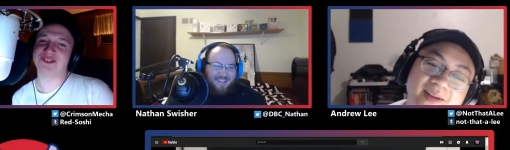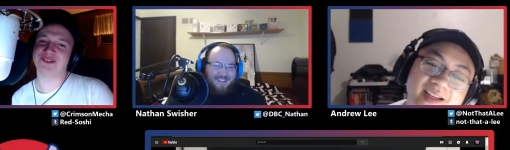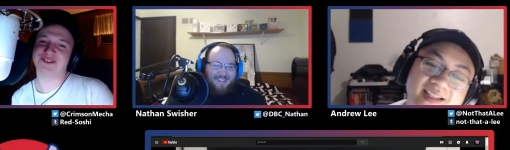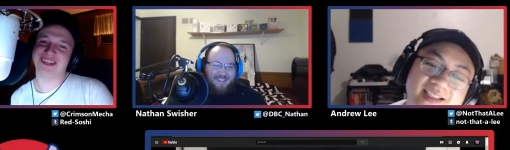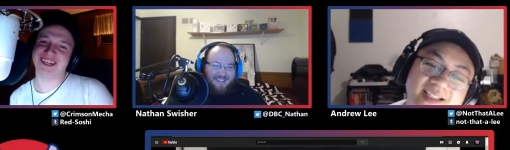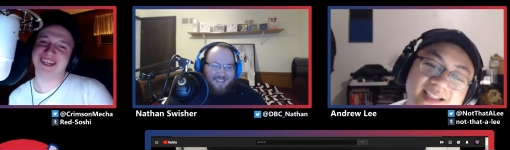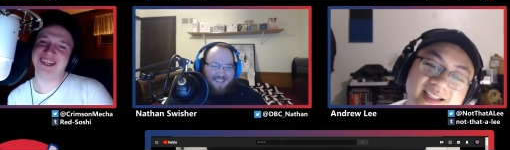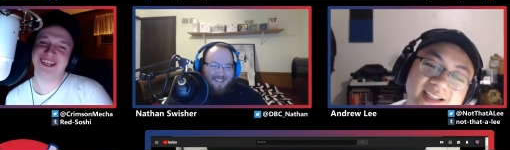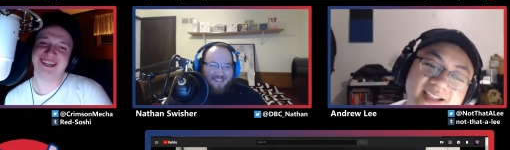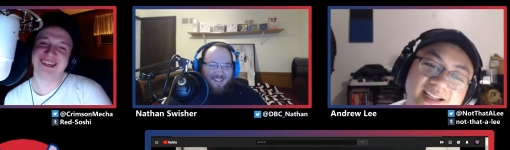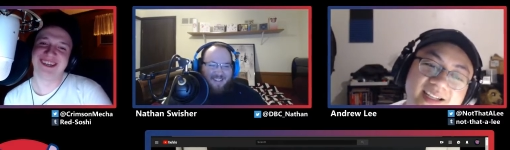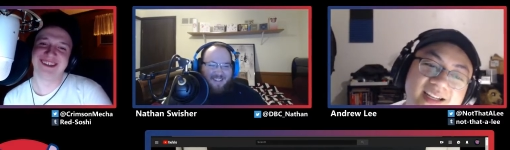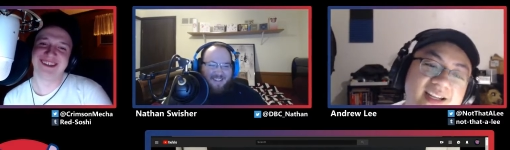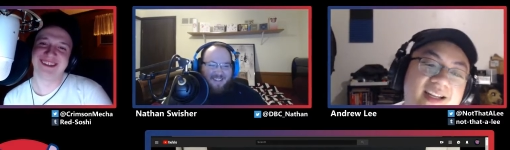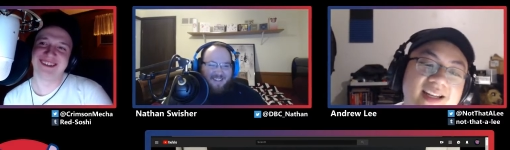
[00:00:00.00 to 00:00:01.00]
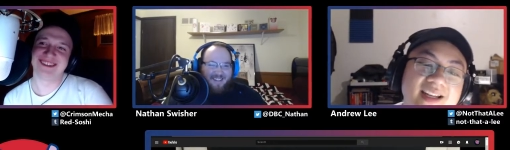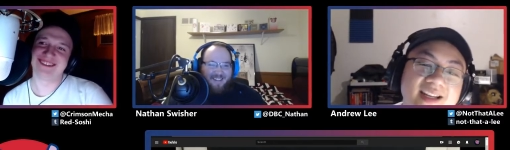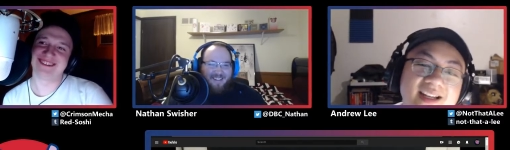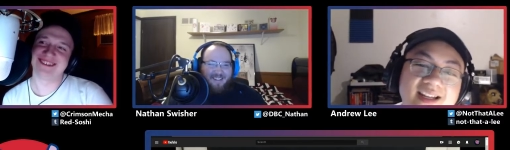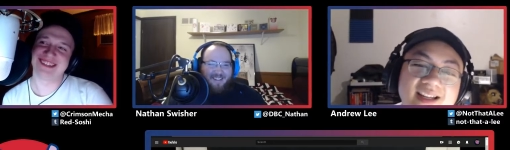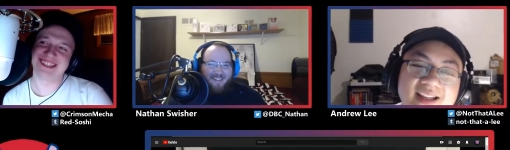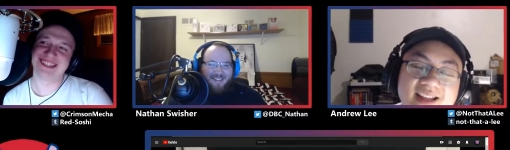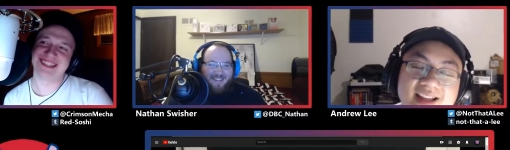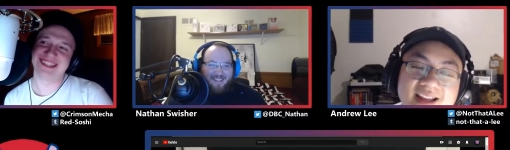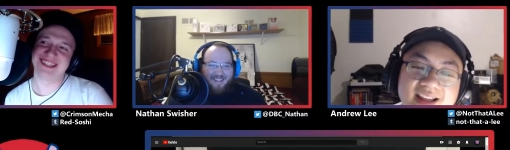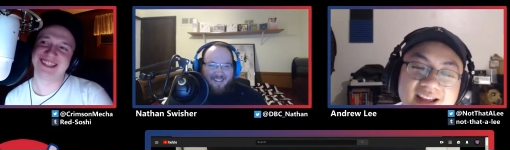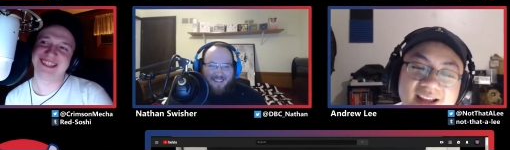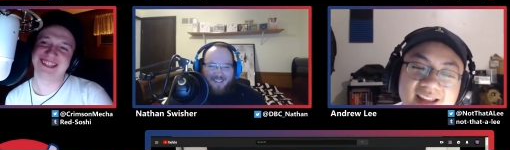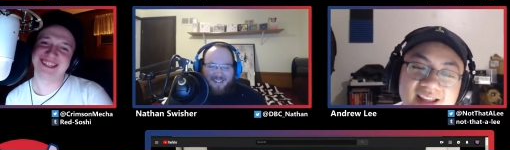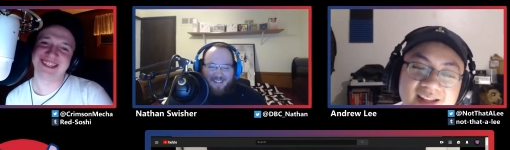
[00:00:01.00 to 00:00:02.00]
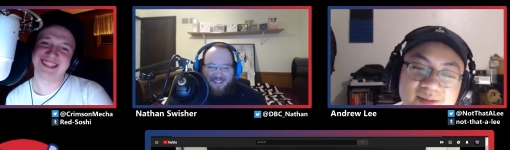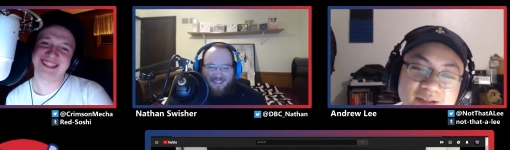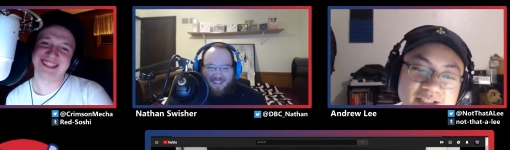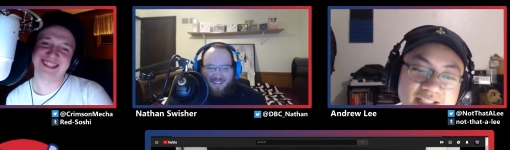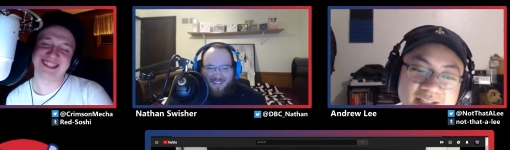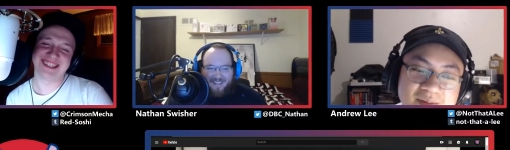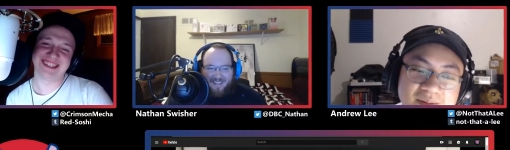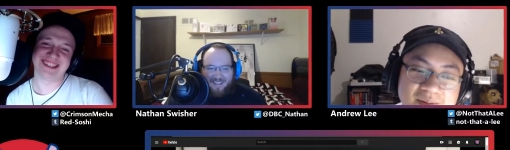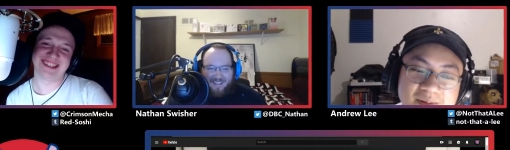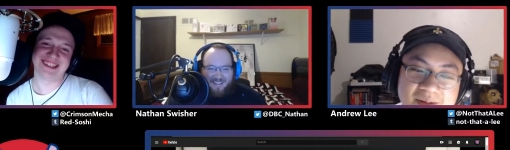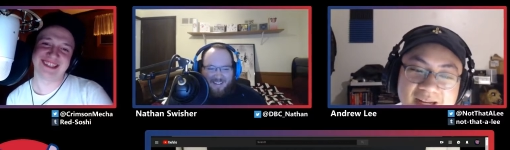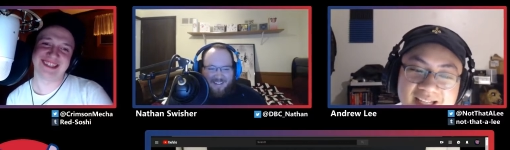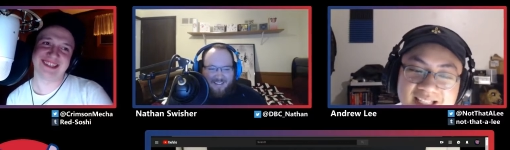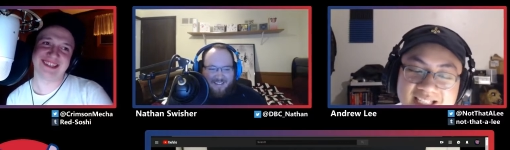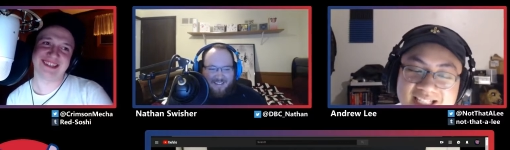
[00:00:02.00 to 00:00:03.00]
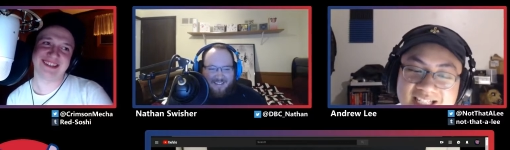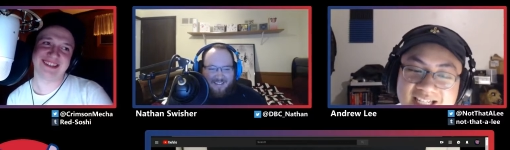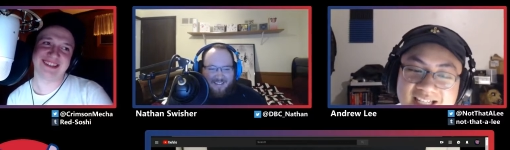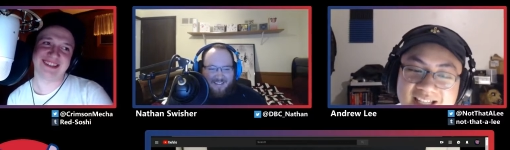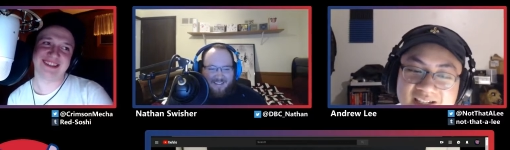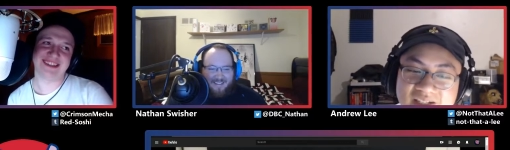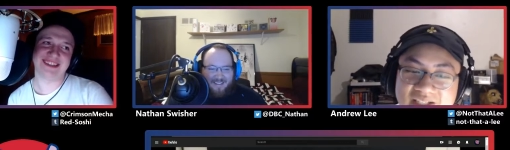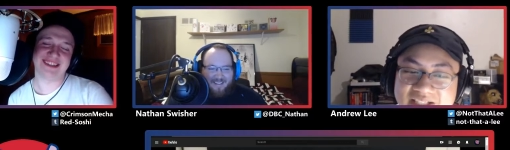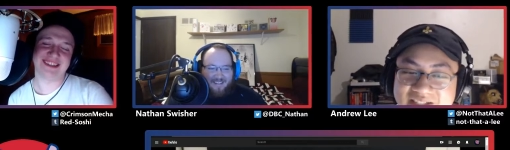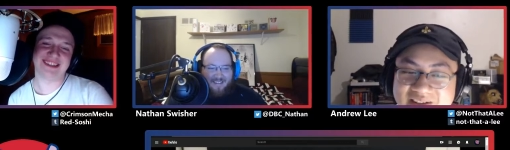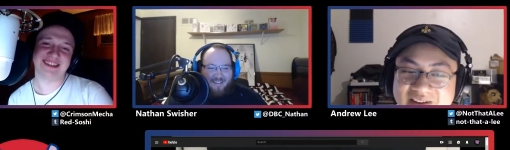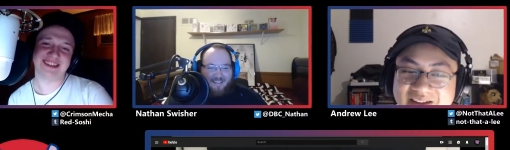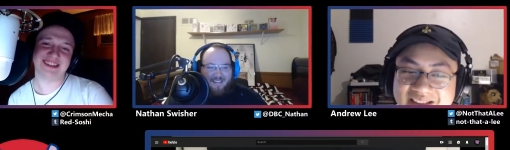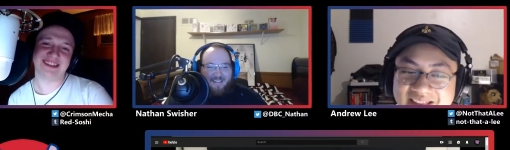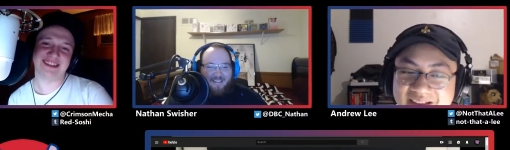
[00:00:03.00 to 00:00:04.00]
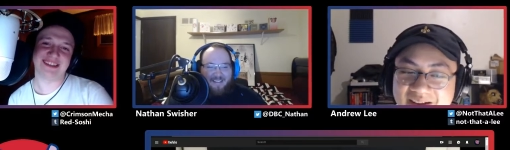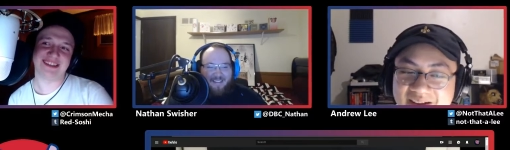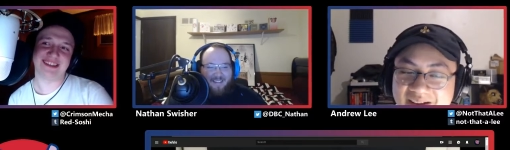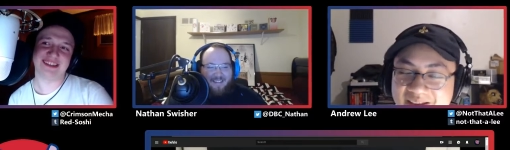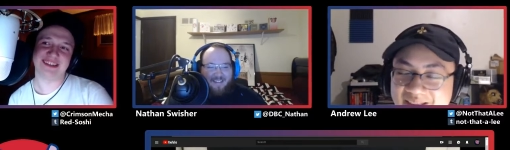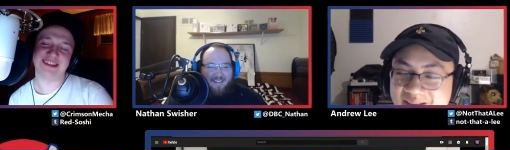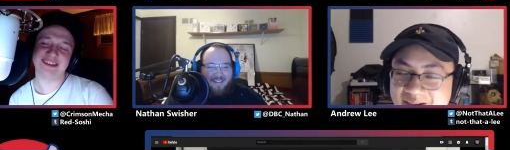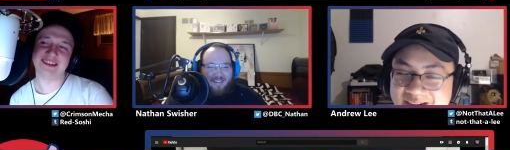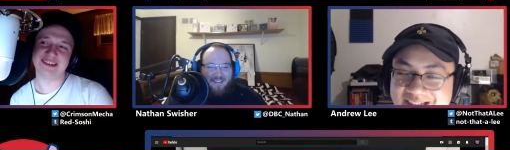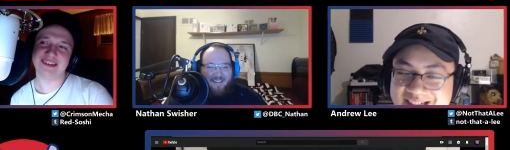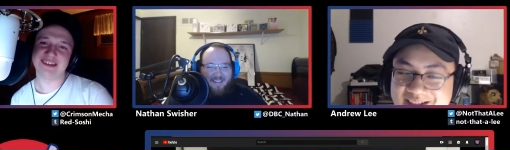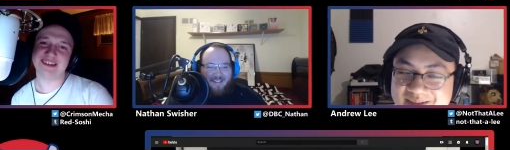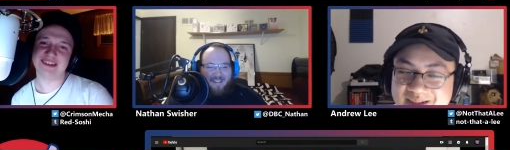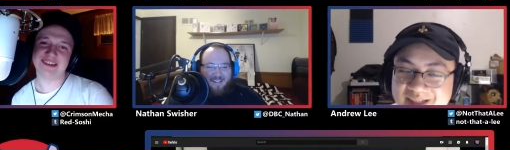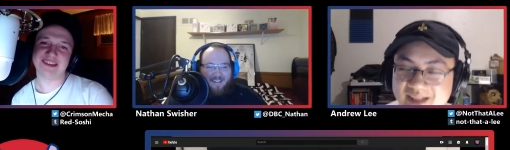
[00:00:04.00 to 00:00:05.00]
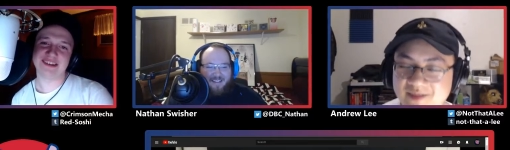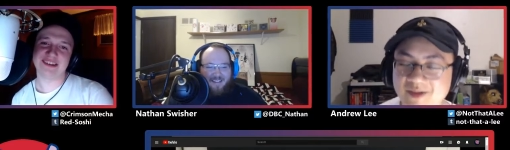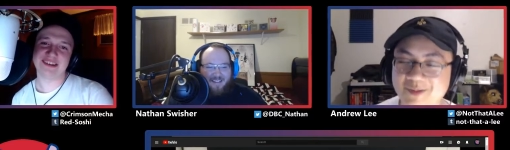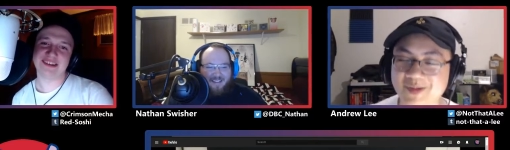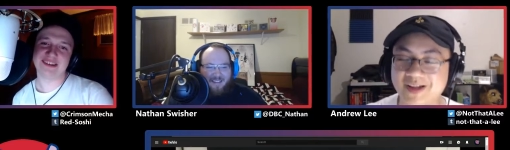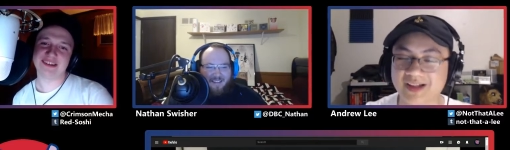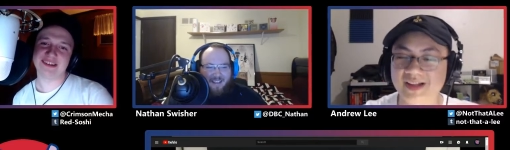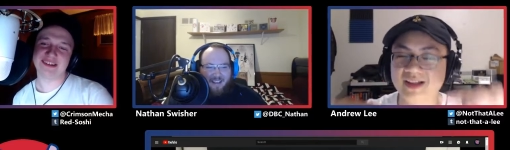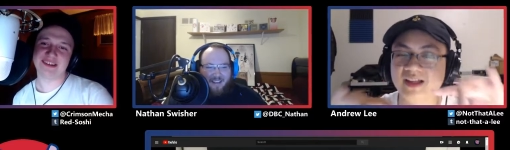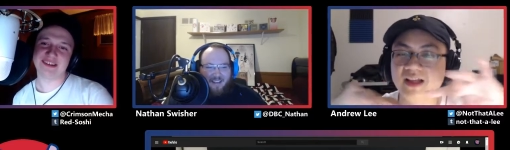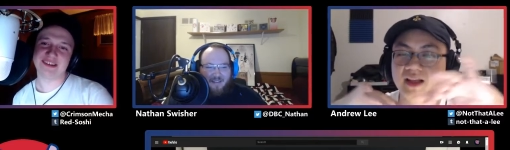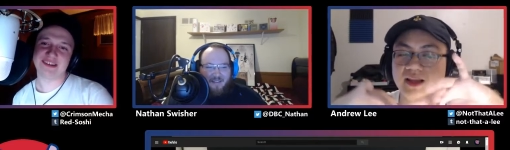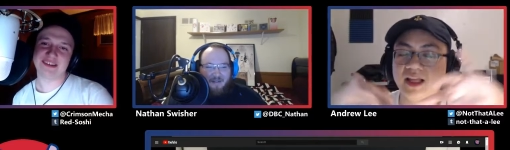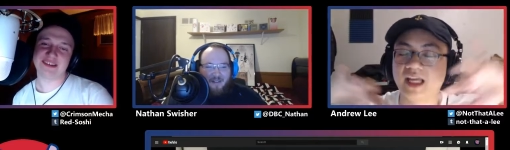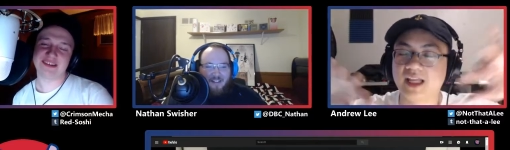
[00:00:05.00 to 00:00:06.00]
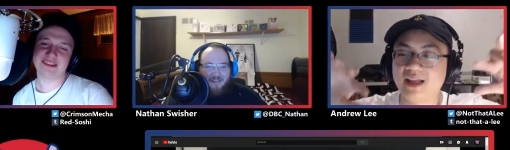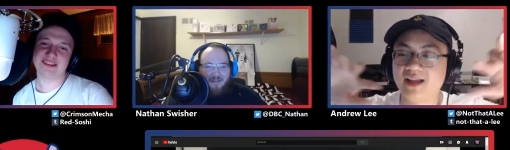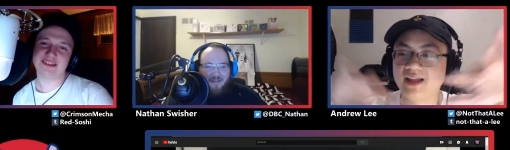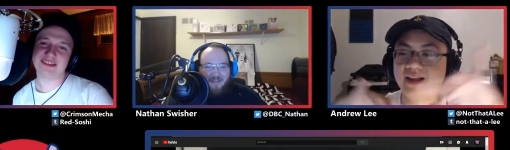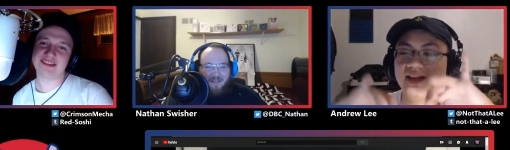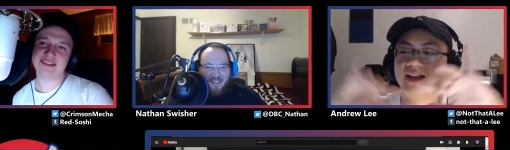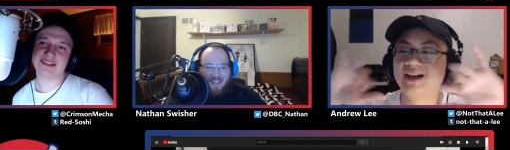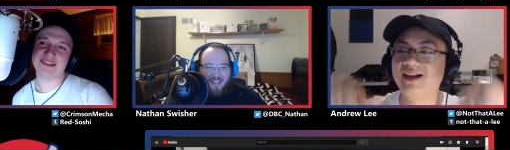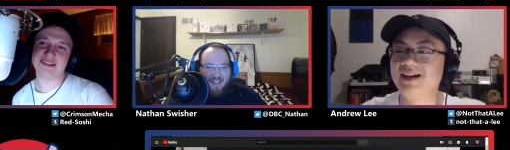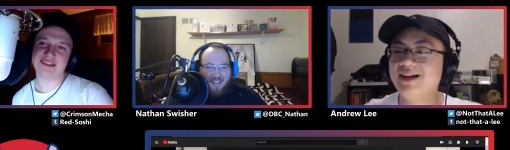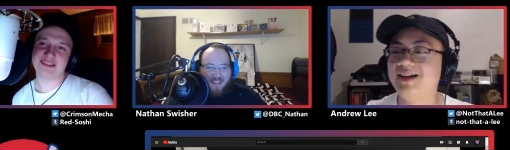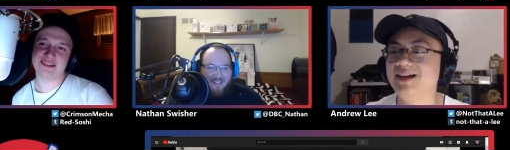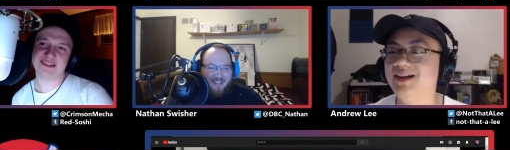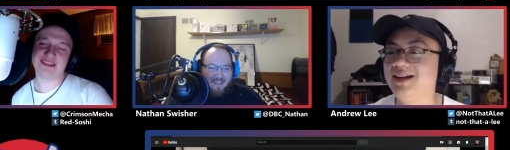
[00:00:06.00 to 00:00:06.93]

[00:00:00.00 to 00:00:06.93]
Speaker 1: Page Basically. Three. And then we'll uh, see. We'll get to see the new song in the the YG Evo. But yeah, well, like, someone was